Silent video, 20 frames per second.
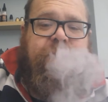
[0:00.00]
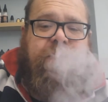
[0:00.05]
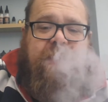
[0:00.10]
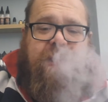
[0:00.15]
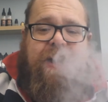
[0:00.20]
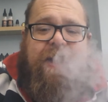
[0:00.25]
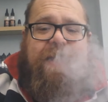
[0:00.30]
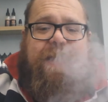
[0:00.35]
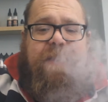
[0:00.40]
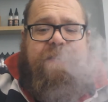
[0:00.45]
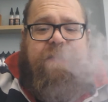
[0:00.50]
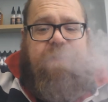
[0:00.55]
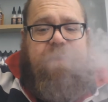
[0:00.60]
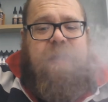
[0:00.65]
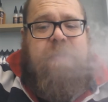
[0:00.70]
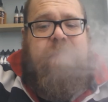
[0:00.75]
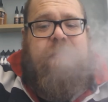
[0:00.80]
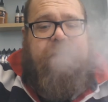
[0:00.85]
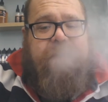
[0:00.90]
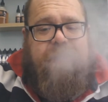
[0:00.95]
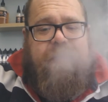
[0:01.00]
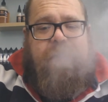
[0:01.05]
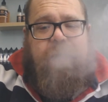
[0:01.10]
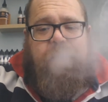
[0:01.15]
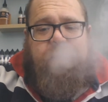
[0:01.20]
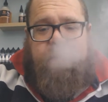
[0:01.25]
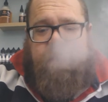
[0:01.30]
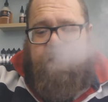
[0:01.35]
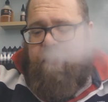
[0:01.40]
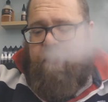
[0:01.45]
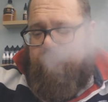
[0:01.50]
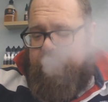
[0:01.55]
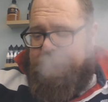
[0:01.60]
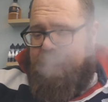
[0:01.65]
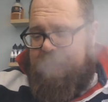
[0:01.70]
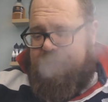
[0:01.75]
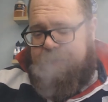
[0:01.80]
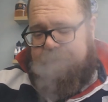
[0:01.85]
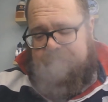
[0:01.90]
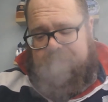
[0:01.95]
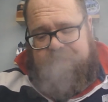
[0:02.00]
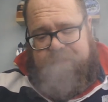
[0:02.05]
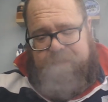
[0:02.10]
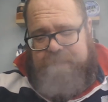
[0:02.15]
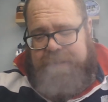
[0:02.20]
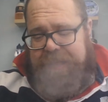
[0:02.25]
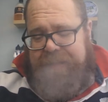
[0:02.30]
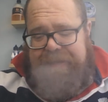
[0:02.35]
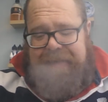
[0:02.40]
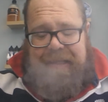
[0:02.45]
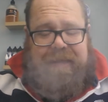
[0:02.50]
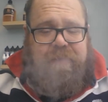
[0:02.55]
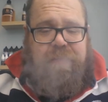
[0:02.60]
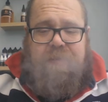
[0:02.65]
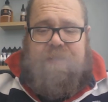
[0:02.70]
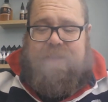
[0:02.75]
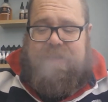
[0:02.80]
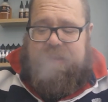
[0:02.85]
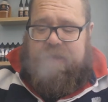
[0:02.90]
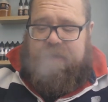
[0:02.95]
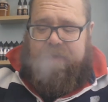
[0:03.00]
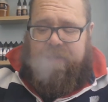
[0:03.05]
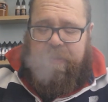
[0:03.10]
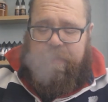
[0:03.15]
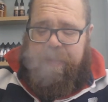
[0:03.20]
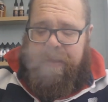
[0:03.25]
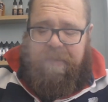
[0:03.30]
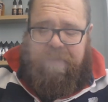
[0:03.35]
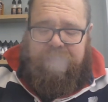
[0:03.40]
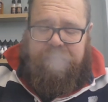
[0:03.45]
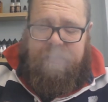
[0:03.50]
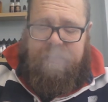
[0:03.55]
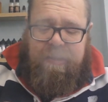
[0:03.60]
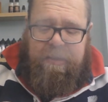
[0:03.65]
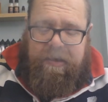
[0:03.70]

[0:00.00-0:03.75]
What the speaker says: That gets a vaping vanilla sauce. That's exactly what it says on the bottle.